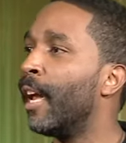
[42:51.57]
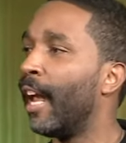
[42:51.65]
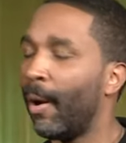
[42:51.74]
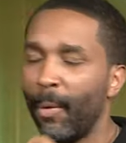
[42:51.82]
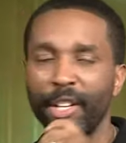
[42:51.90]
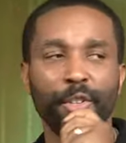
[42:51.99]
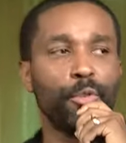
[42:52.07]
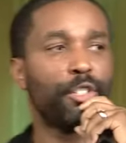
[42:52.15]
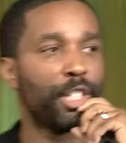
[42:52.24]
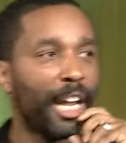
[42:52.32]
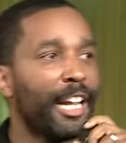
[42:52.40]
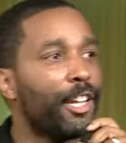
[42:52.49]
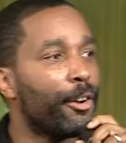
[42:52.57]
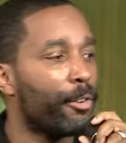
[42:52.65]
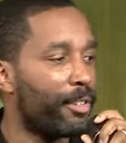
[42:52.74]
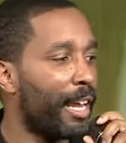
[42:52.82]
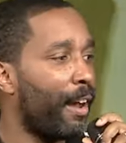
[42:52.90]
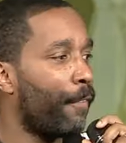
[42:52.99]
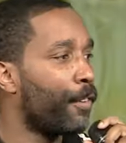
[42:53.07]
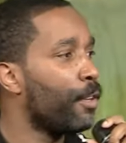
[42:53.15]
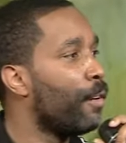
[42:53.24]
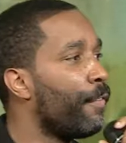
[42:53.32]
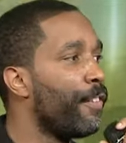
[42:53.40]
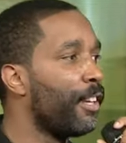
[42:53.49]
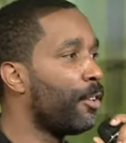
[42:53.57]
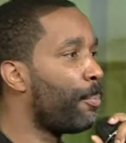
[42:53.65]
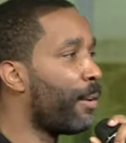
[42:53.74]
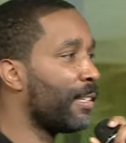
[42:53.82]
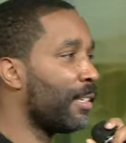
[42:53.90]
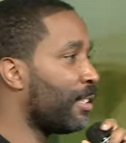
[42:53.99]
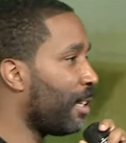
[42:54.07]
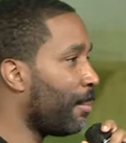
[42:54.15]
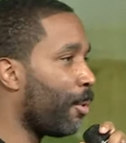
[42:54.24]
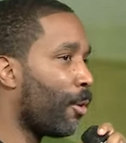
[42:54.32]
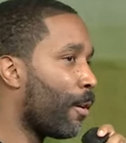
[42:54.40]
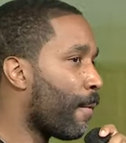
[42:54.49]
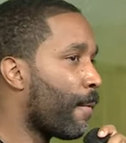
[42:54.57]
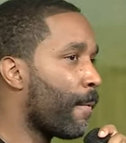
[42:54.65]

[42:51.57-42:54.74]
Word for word: And when you shake yourself, you don't feel his presence anymore.